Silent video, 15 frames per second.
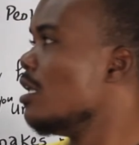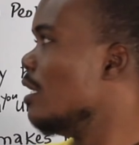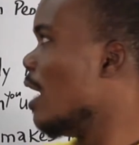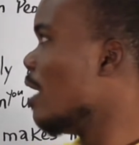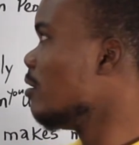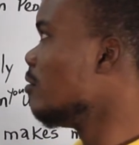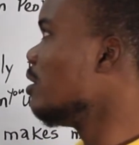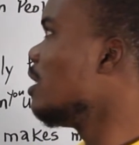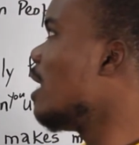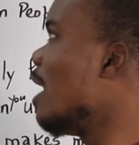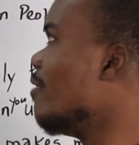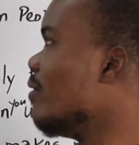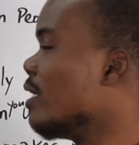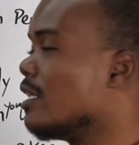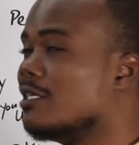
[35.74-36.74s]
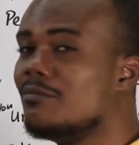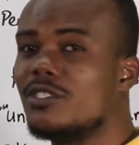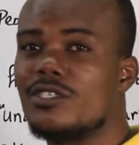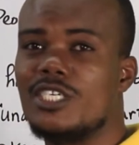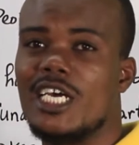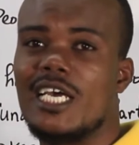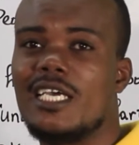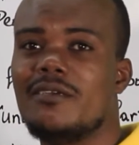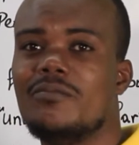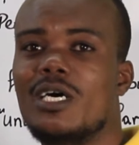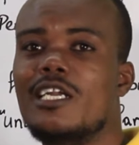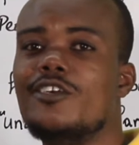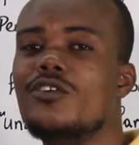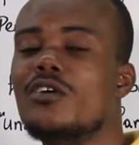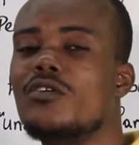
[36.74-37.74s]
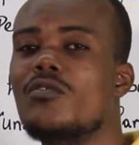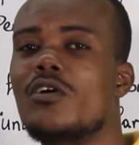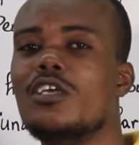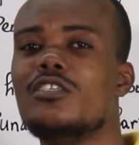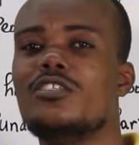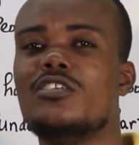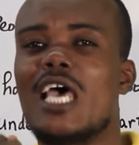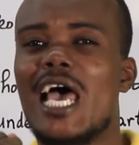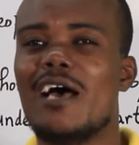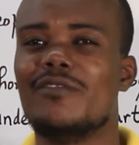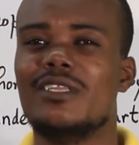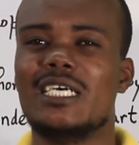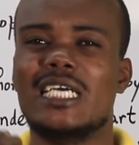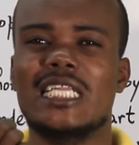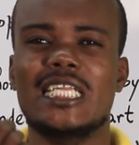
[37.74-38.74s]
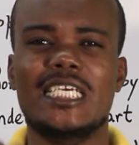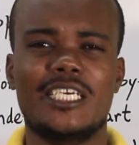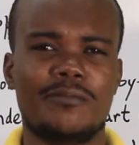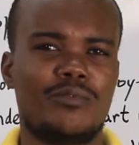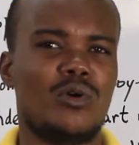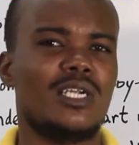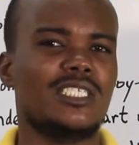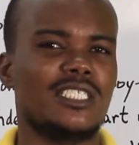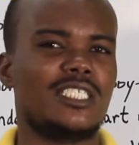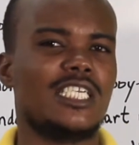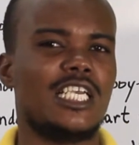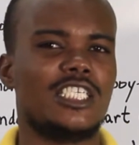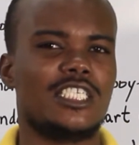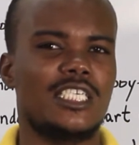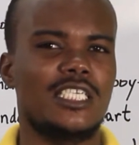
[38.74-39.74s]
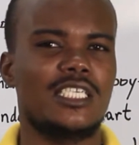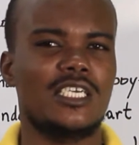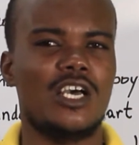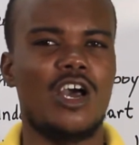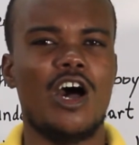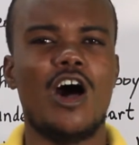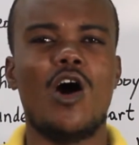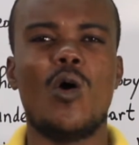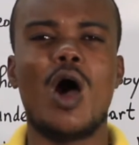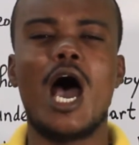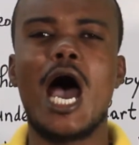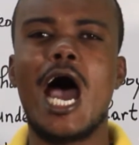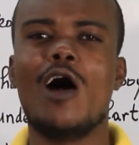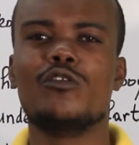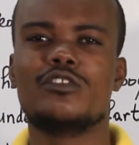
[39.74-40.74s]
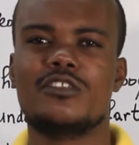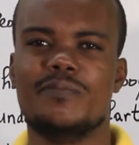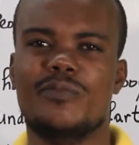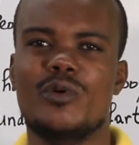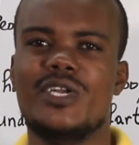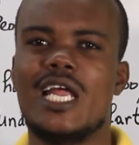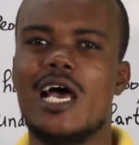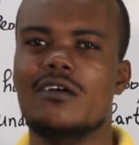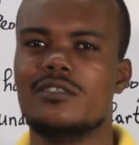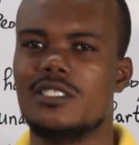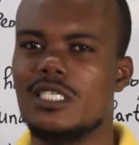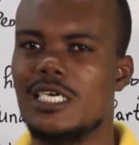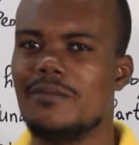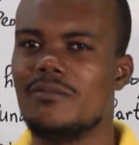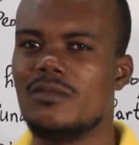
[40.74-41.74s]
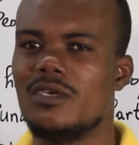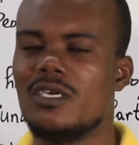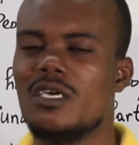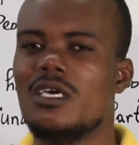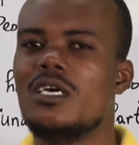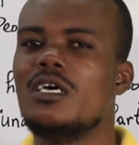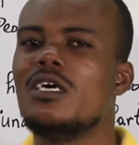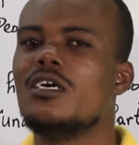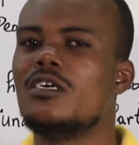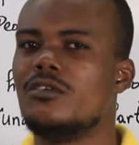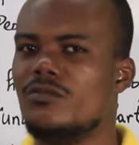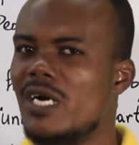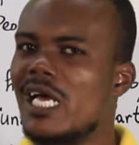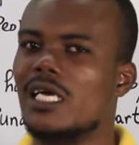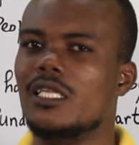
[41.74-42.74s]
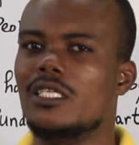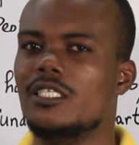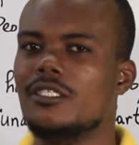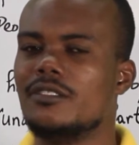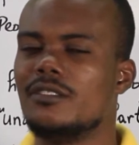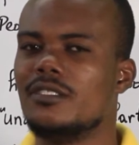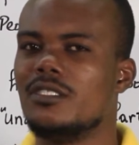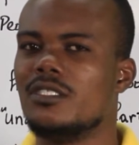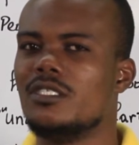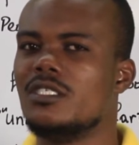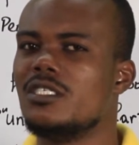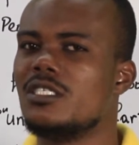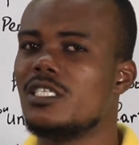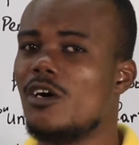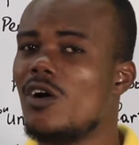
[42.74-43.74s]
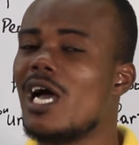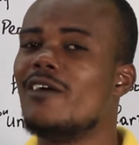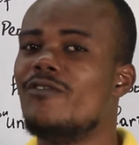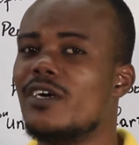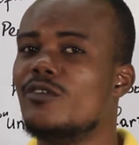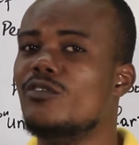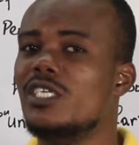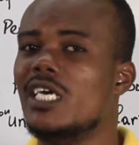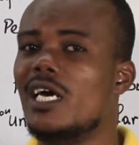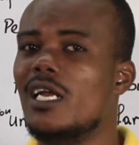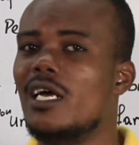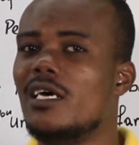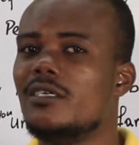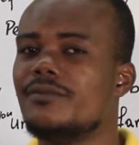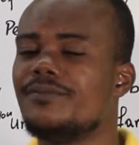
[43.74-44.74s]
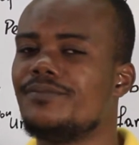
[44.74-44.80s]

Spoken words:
Not only having them today, but you're going to have the clear pronunciation of how to pronounce them correctly. Ça ou ka fait konya la.